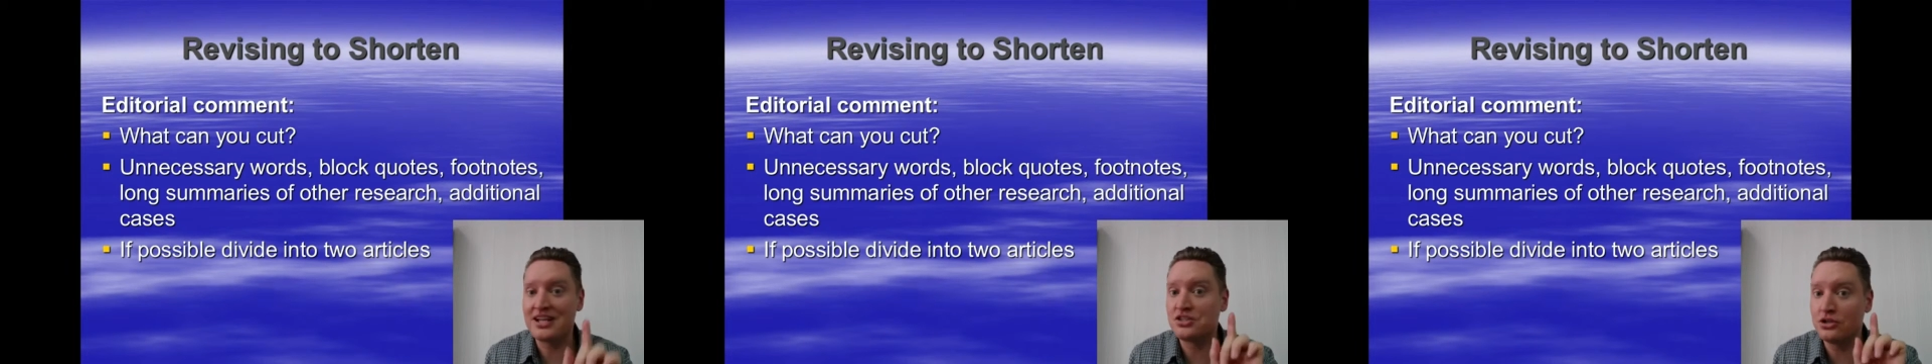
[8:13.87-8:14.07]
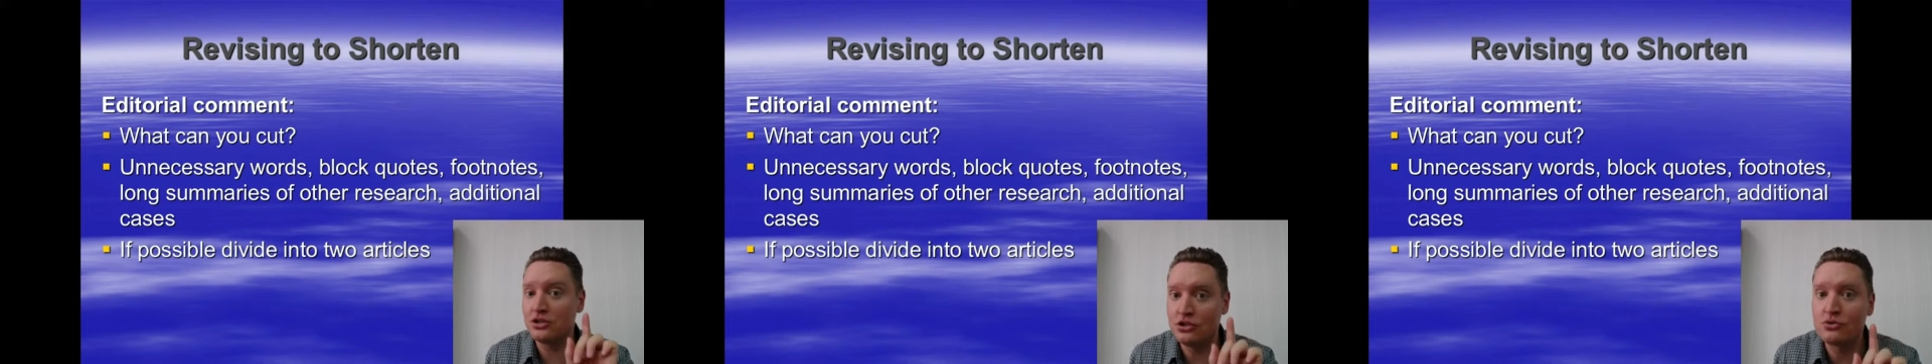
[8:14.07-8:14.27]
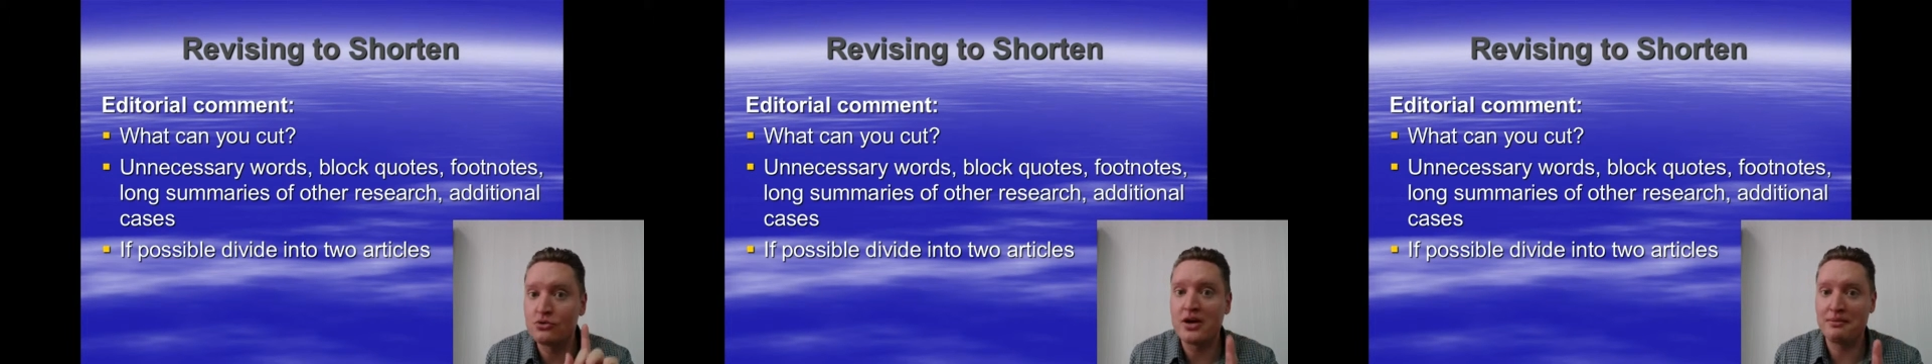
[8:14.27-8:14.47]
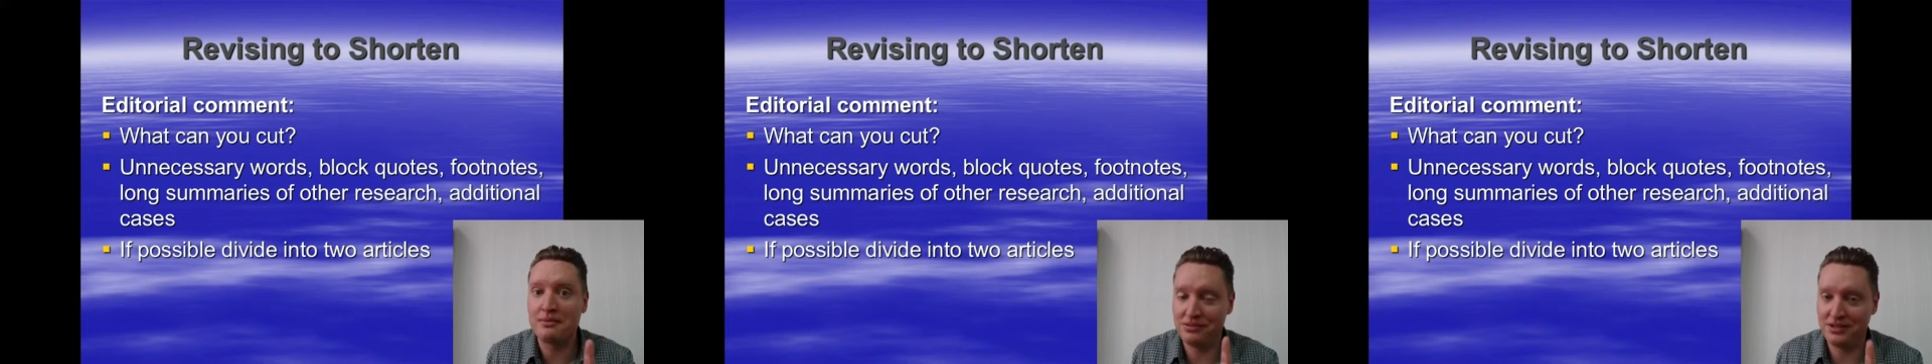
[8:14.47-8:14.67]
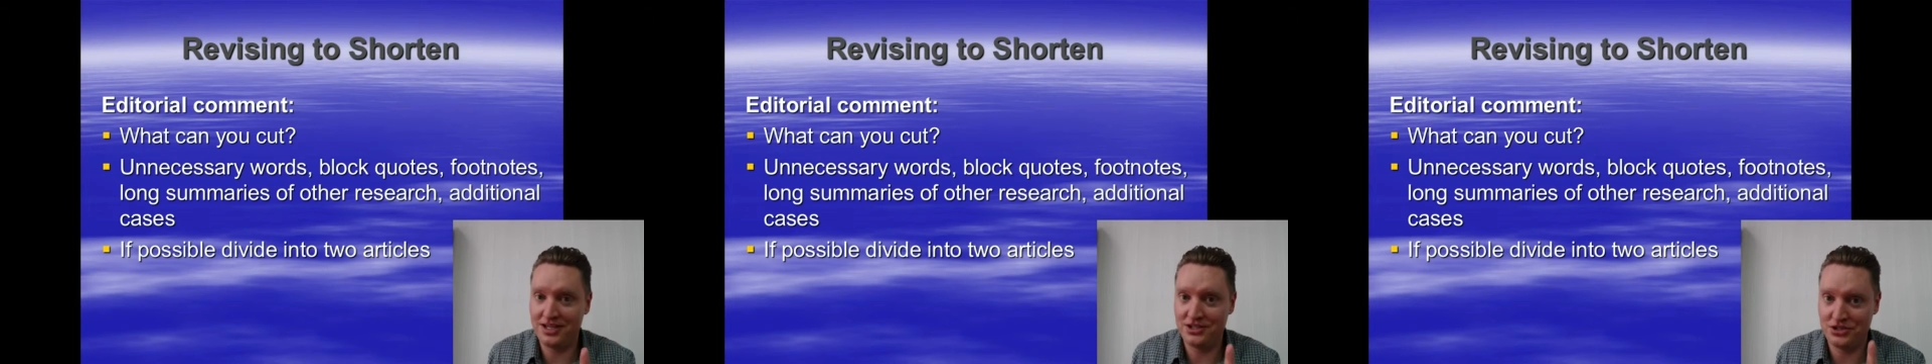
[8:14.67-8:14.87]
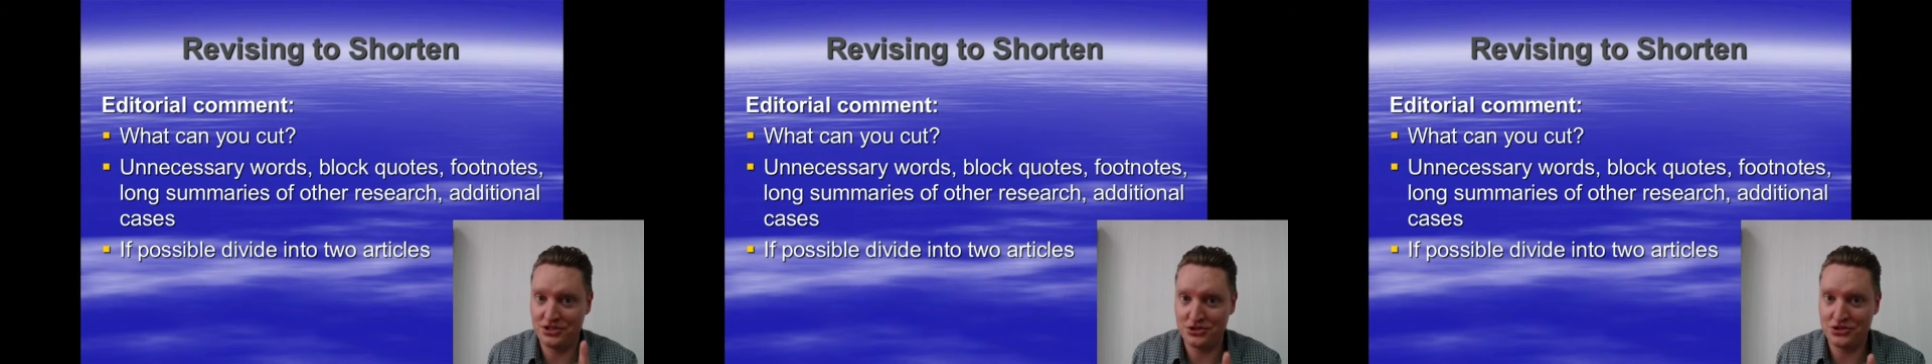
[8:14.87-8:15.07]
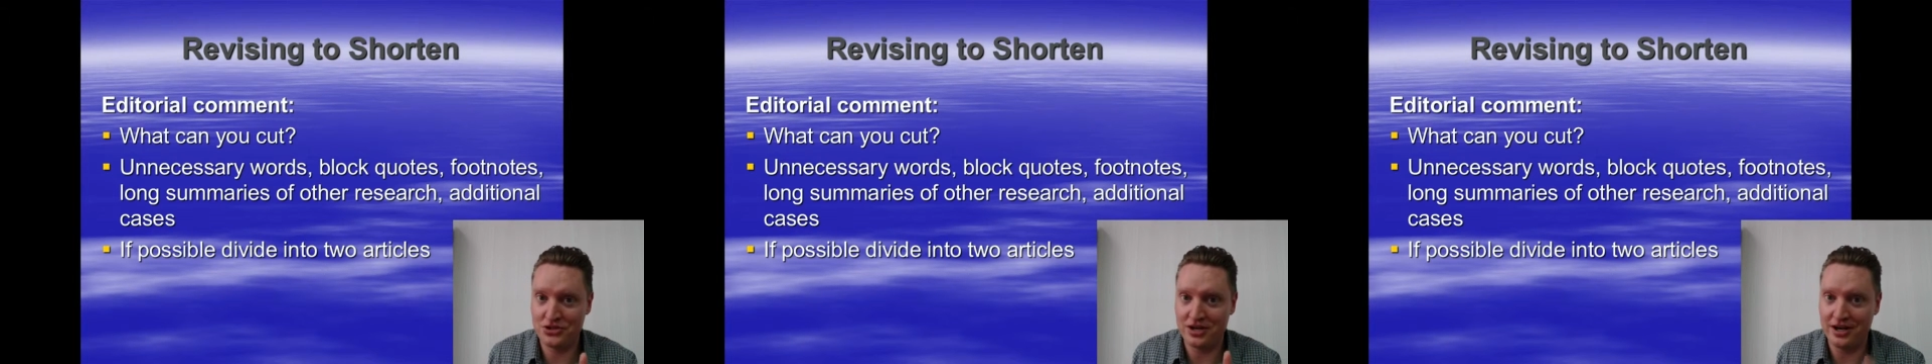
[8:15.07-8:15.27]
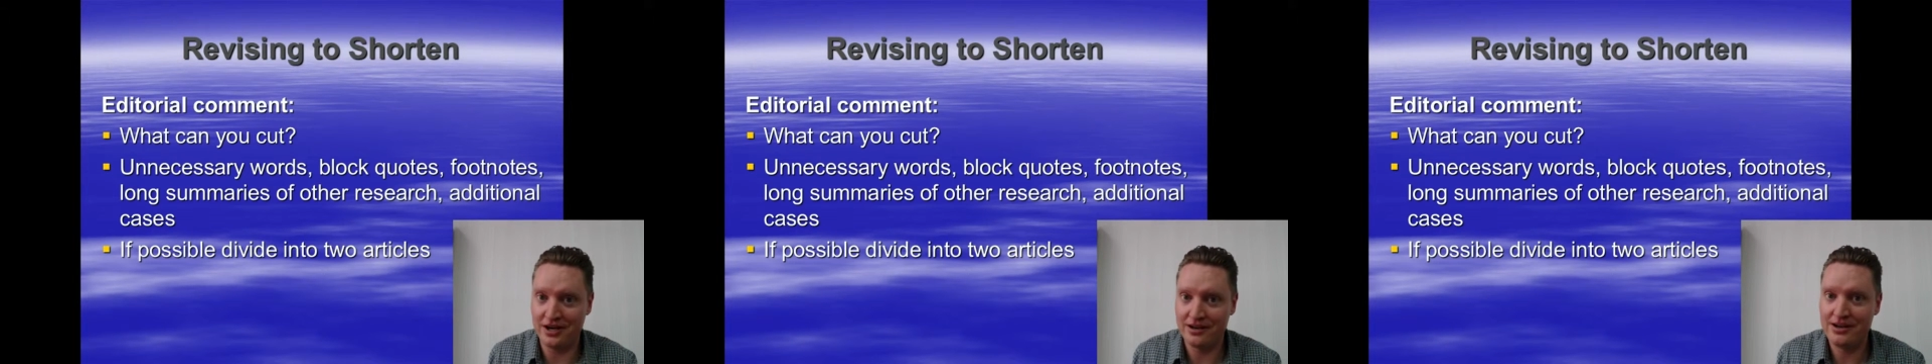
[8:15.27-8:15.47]
That's a great place to
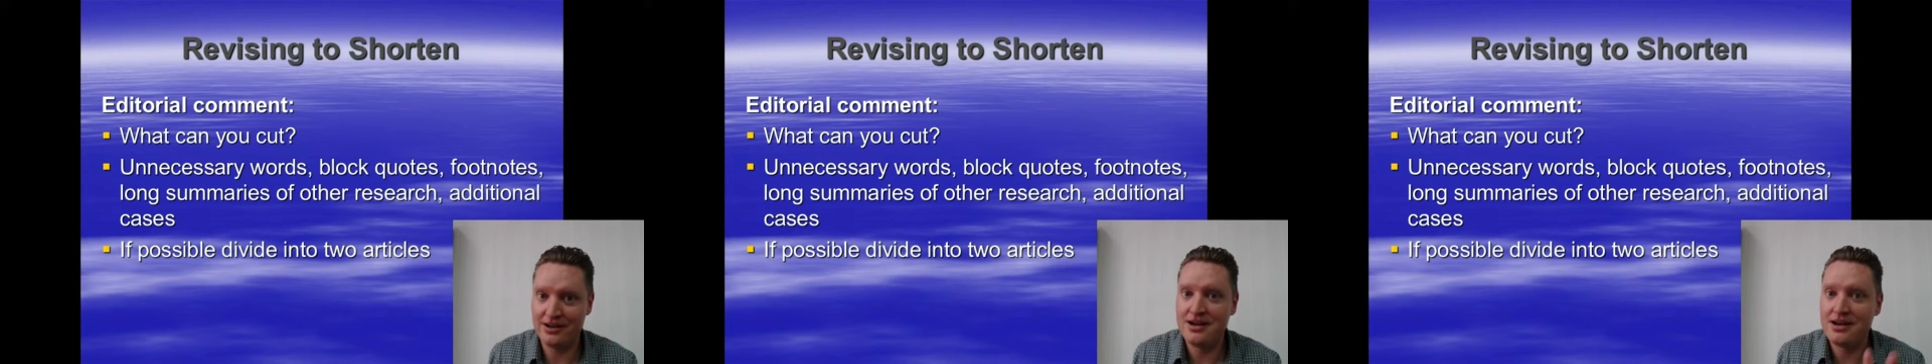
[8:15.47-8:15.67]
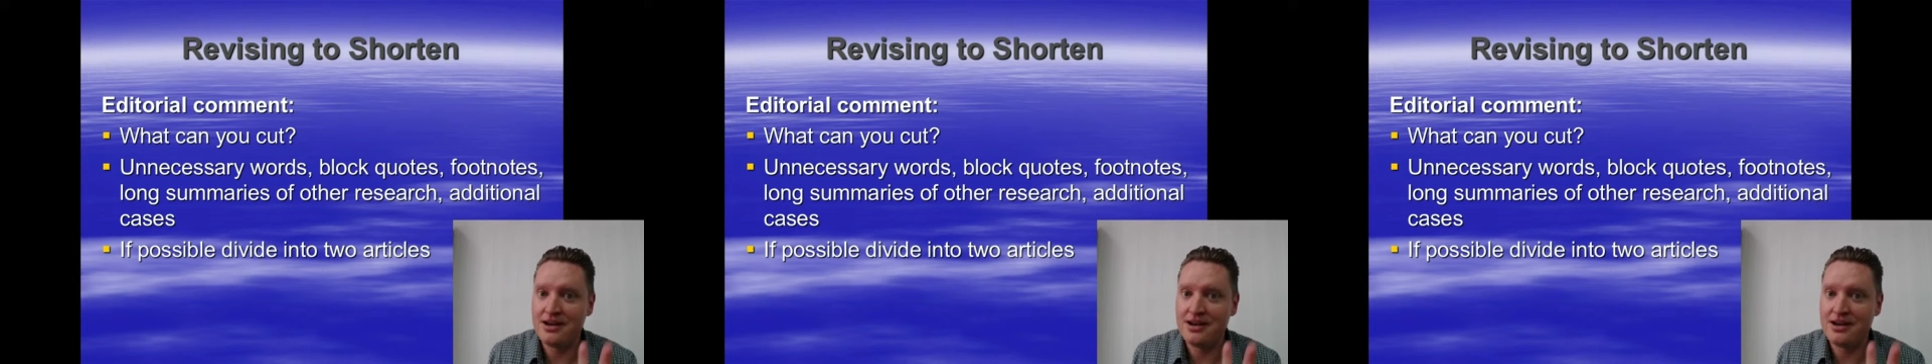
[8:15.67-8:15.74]
start.